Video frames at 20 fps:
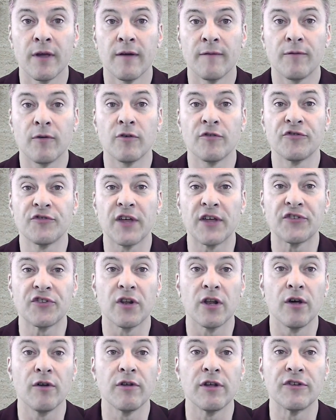First
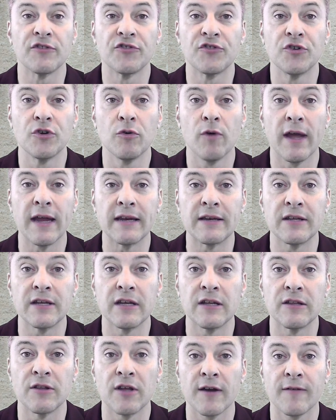Thessalonians two
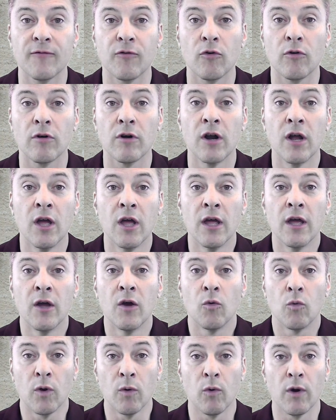eighteen, therefore
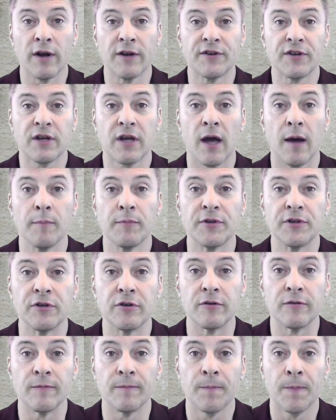we wanted to come to
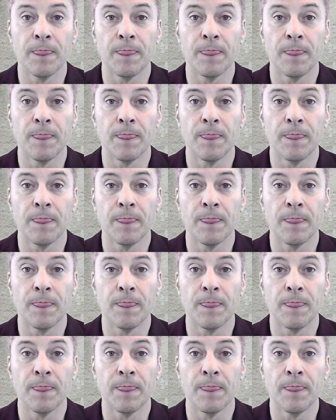you,